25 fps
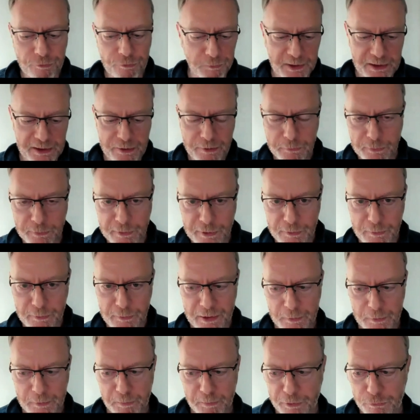I mean, you and
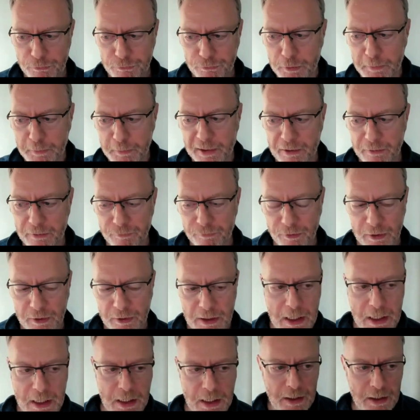I both come out of the
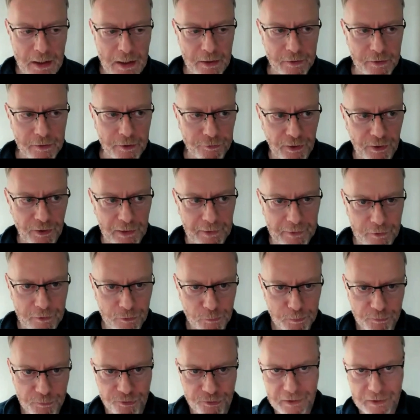
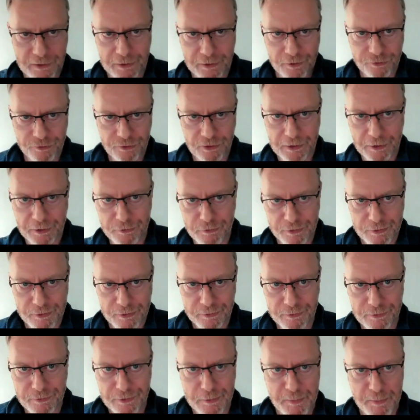telecom sector in a
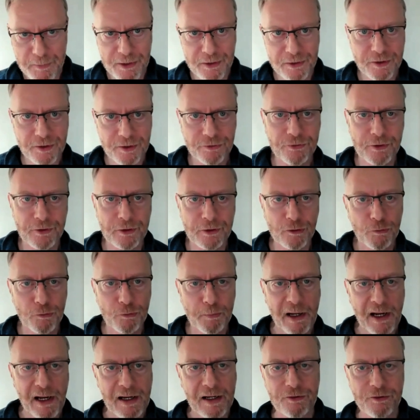dim and distant
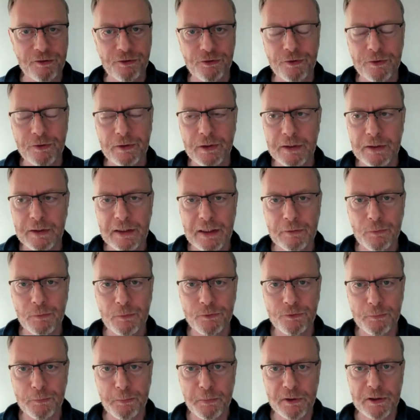past, and that
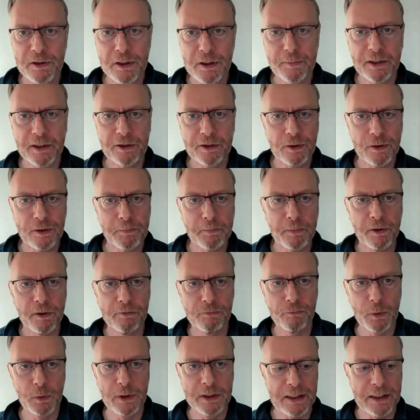was a prime example
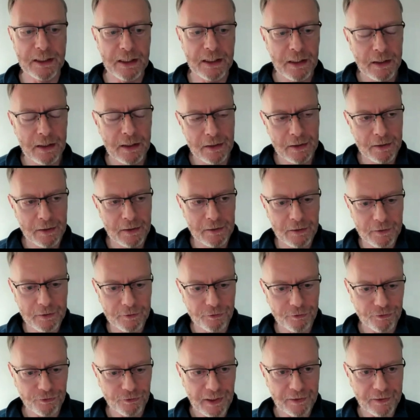of where
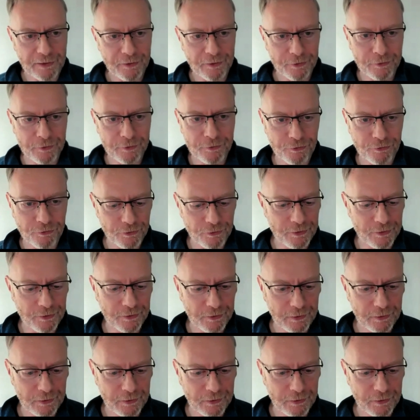standards.